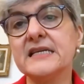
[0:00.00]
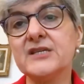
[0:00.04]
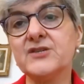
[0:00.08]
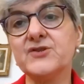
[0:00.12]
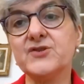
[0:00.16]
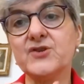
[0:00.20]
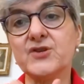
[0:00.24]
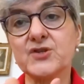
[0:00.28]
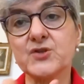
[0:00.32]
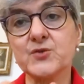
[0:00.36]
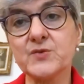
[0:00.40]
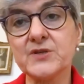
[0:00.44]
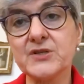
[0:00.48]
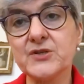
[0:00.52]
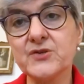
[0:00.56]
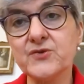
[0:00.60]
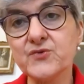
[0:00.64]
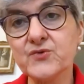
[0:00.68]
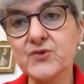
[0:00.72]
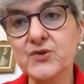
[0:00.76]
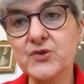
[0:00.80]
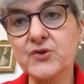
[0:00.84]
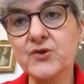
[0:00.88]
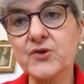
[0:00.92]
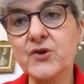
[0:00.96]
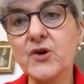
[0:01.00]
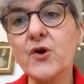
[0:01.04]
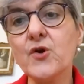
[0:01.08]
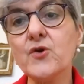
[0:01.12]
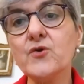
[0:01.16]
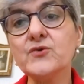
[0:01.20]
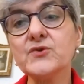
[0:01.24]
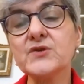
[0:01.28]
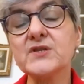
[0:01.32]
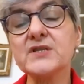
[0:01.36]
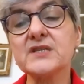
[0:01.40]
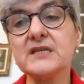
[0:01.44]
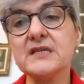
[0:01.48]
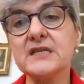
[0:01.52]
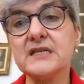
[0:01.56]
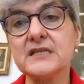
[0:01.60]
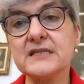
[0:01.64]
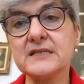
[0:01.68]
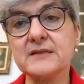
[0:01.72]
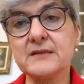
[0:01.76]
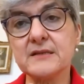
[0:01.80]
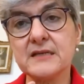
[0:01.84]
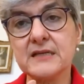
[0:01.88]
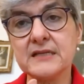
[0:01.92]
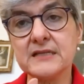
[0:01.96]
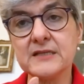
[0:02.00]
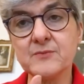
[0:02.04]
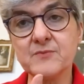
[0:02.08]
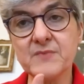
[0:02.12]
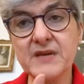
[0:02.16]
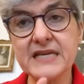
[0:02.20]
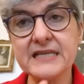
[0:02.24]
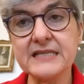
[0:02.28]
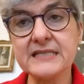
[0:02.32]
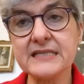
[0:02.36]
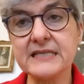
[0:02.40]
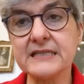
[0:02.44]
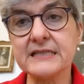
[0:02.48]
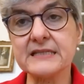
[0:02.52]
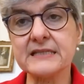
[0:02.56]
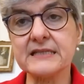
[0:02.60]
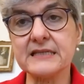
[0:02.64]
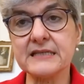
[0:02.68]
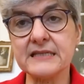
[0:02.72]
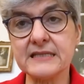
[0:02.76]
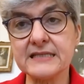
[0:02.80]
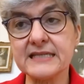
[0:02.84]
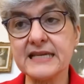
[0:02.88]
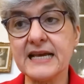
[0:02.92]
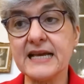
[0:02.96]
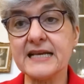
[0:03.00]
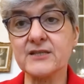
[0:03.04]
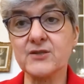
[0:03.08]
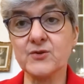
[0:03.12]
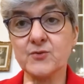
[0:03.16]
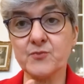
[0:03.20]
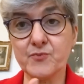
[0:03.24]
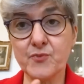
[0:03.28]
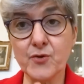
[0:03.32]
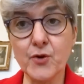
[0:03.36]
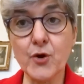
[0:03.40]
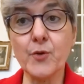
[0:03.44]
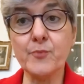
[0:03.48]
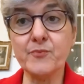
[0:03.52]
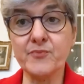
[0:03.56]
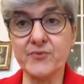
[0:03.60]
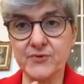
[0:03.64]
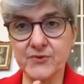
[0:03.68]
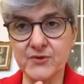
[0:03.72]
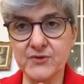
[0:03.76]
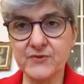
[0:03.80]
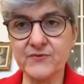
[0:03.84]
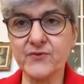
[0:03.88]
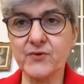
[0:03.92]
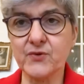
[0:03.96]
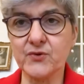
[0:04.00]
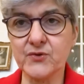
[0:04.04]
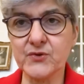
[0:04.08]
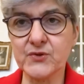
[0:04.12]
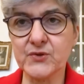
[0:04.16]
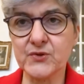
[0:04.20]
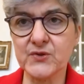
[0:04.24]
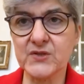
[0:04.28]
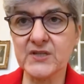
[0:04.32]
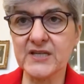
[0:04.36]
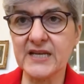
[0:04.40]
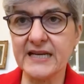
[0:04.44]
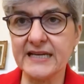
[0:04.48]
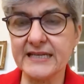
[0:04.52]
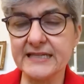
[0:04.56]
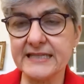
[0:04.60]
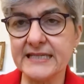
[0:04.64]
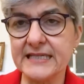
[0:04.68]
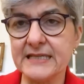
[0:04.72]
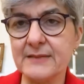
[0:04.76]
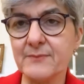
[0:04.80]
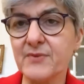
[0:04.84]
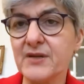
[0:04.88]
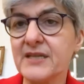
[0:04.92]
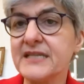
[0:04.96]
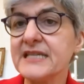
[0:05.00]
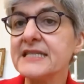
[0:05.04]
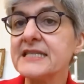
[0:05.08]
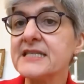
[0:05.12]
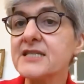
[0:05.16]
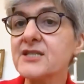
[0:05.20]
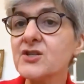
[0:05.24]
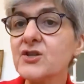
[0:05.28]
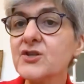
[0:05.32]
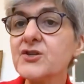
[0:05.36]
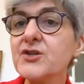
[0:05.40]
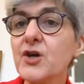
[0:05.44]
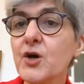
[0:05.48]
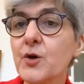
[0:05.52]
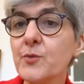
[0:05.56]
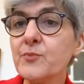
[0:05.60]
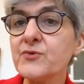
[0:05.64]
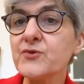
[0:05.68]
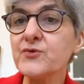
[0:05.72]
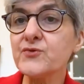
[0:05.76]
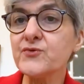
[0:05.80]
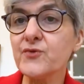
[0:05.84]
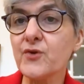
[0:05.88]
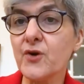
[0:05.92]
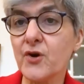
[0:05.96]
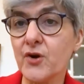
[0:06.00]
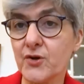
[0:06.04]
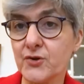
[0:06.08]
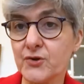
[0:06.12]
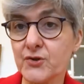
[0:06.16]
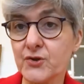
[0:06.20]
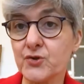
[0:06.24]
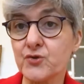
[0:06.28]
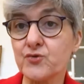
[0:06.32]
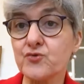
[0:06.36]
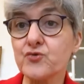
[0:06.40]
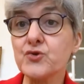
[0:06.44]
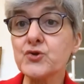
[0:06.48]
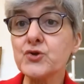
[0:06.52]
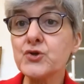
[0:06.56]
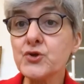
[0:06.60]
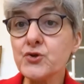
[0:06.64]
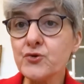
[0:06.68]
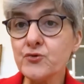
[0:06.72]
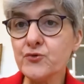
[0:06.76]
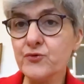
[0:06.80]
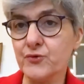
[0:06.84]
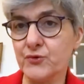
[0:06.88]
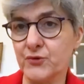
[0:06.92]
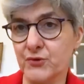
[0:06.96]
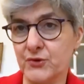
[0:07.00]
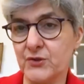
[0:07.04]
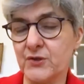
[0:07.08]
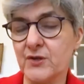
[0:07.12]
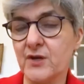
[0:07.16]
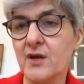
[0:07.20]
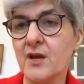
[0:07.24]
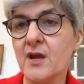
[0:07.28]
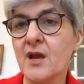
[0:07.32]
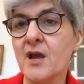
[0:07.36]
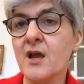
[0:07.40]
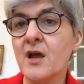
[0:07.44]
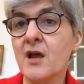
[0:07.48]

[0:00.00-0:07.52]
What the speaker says: it does reduce the cost, it has a purpose for the society, but it's not up to us to choose.